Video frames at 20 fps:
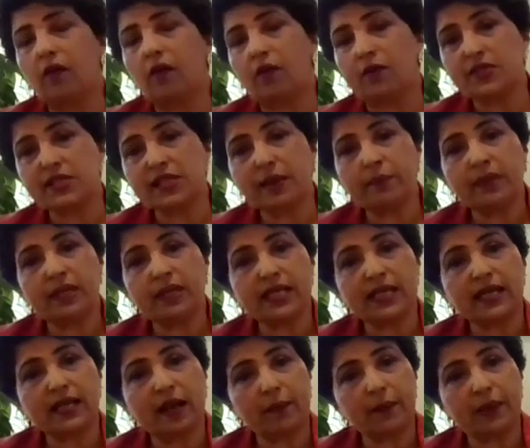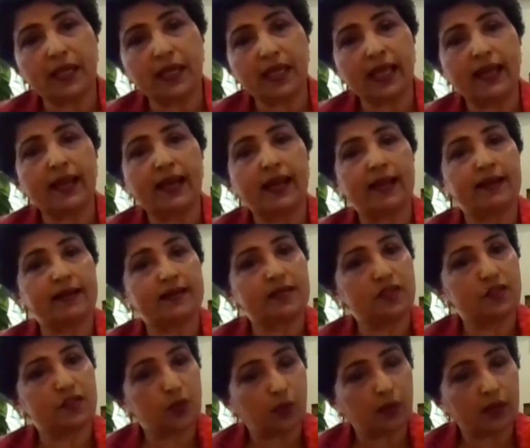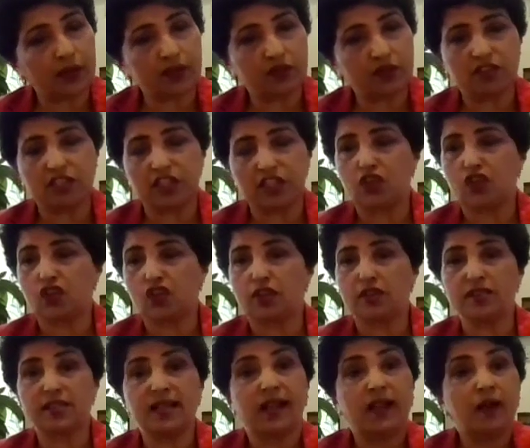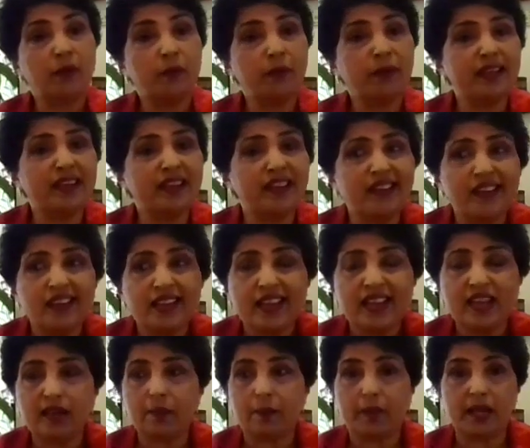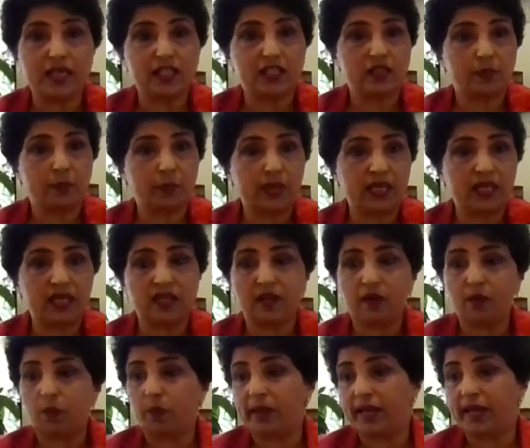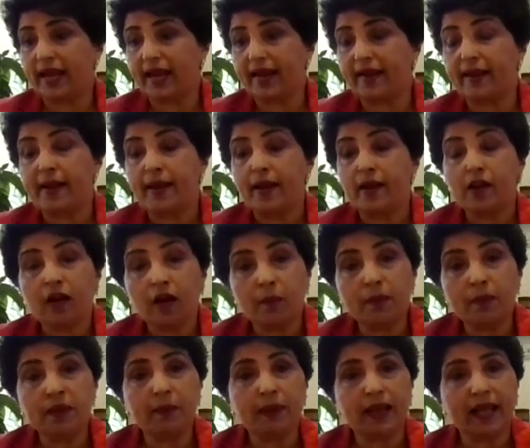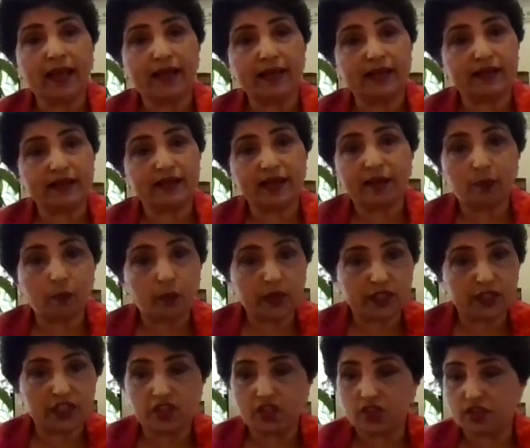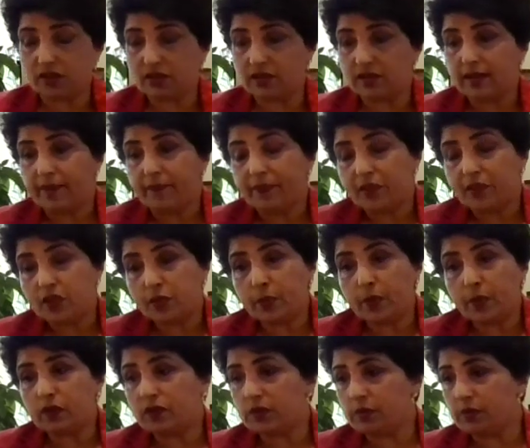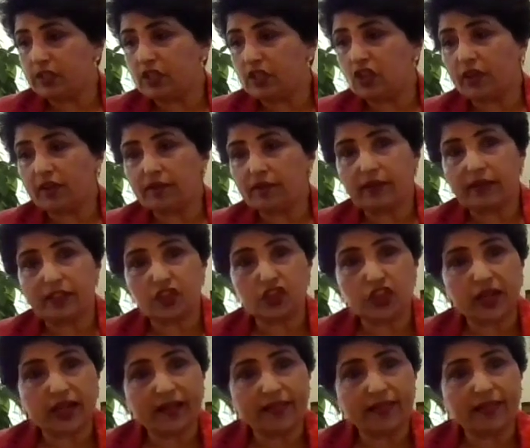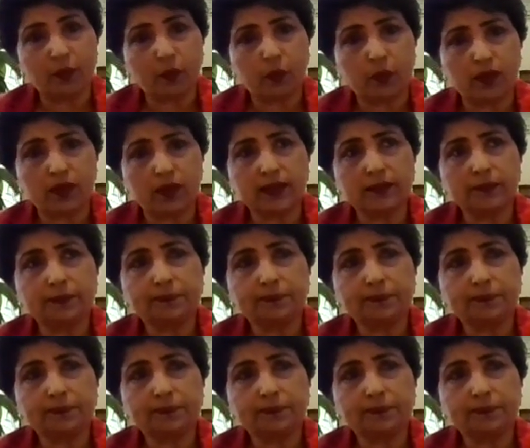or somebody coming in and talking to teachers. We did need based PD. We had common planning time where teachers spoke to each other and shared their work.